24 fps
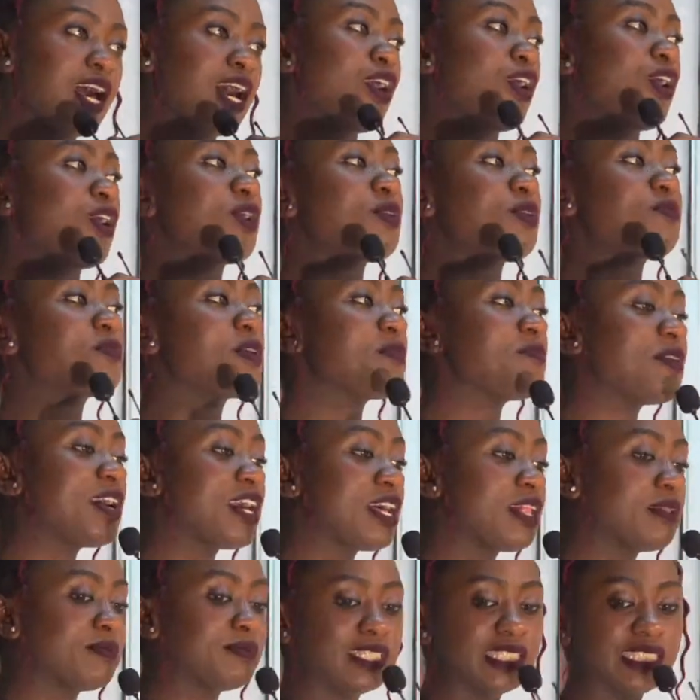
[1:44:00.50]
On
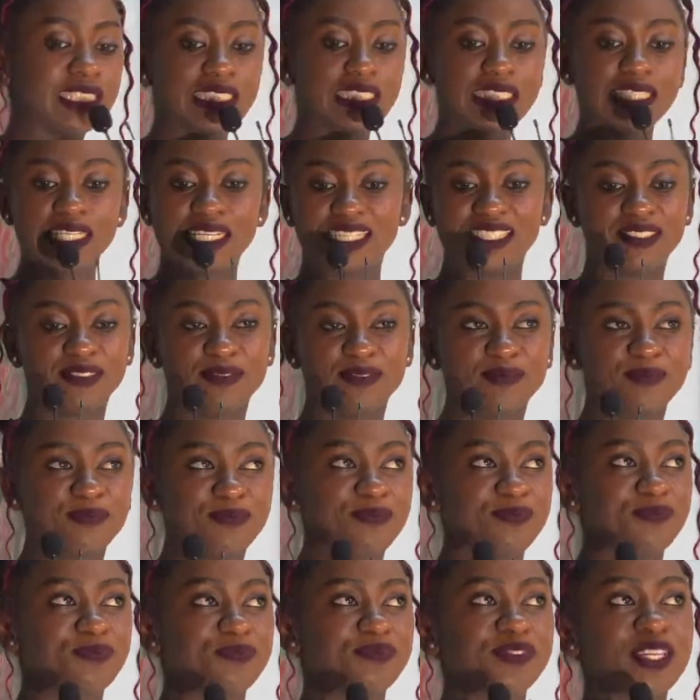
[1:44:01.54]
mobile money,
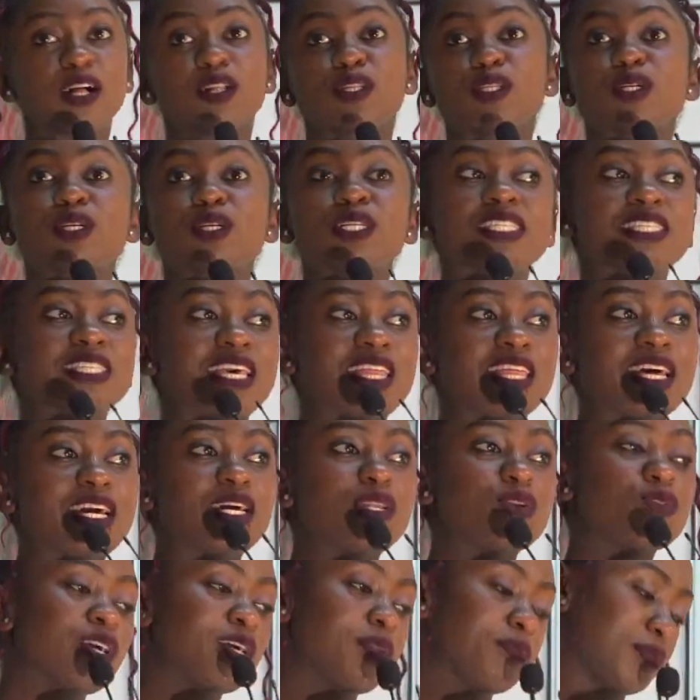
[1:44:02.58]
I'll not say that
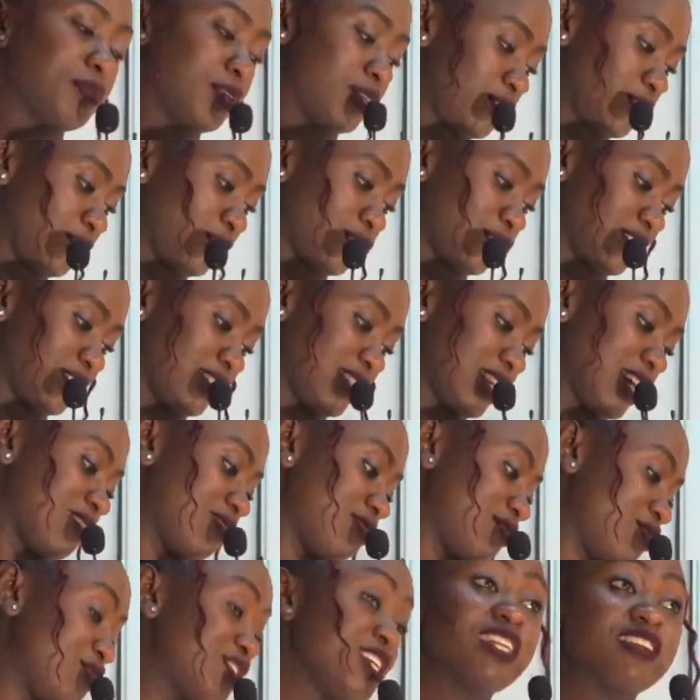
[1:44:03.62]
one because I've
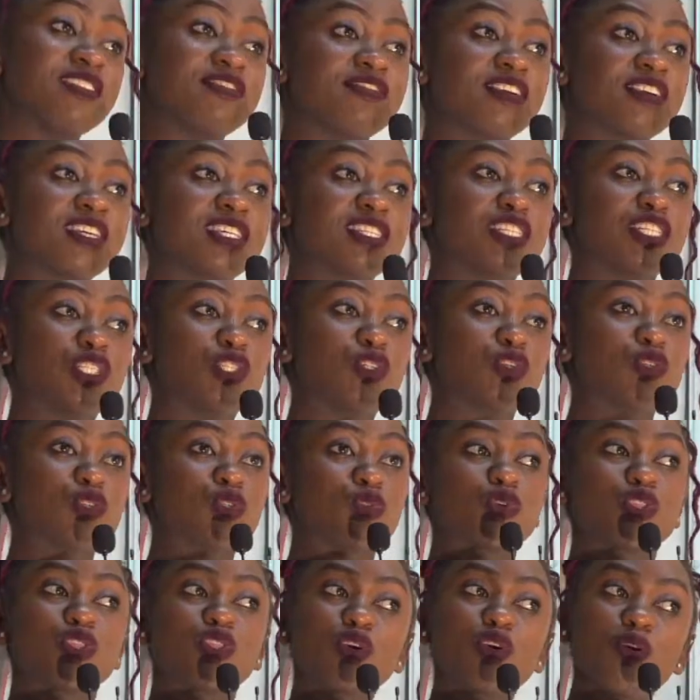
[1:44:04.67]
really faced issues
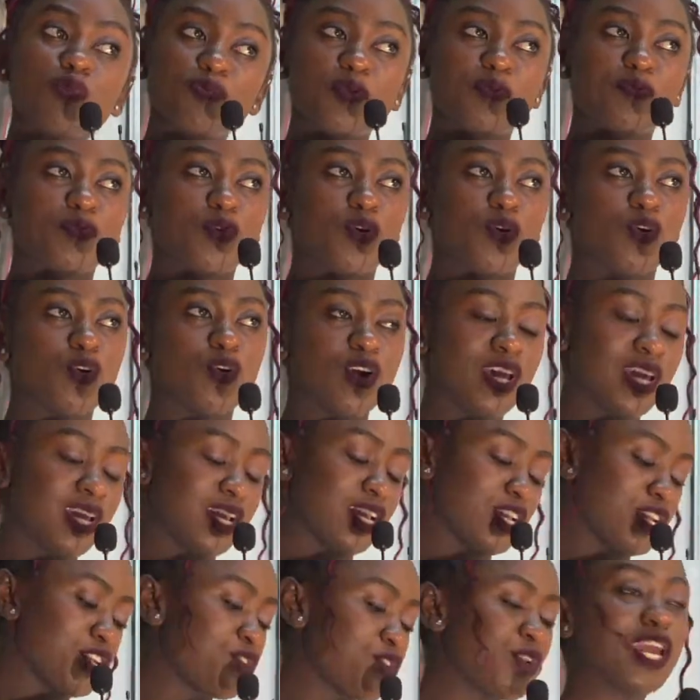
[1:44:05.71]
with you people
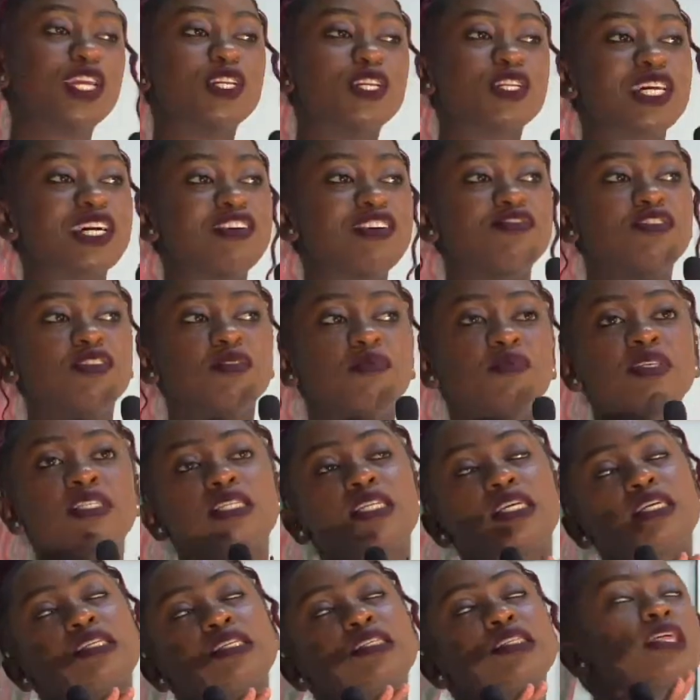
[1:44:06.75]
trying to come for
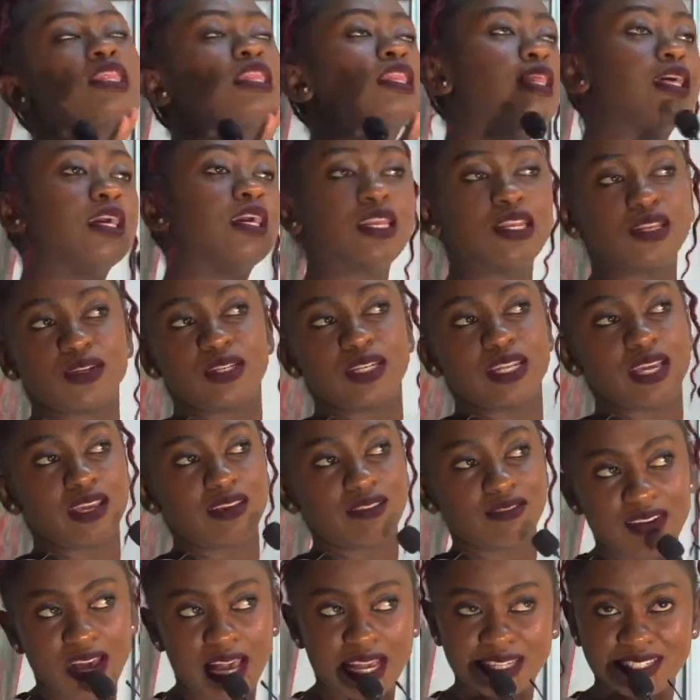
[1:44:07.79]
business and then you
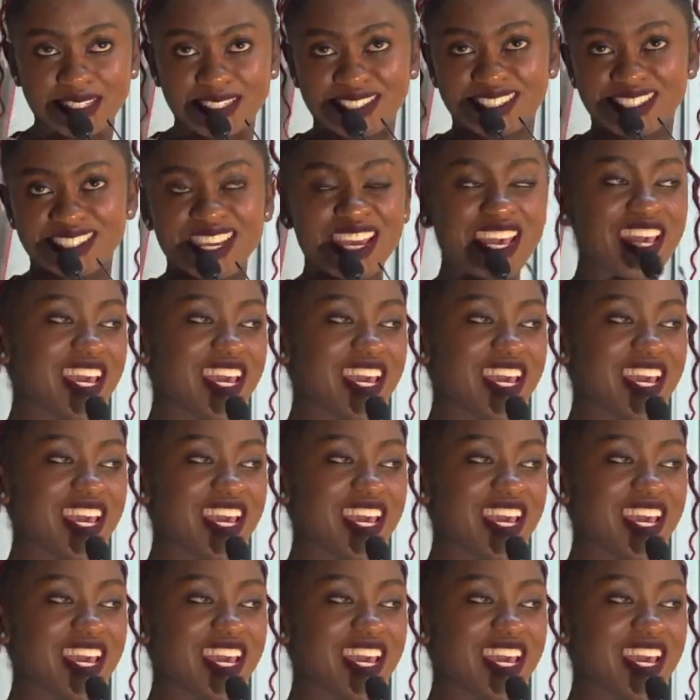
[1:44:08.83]
divert.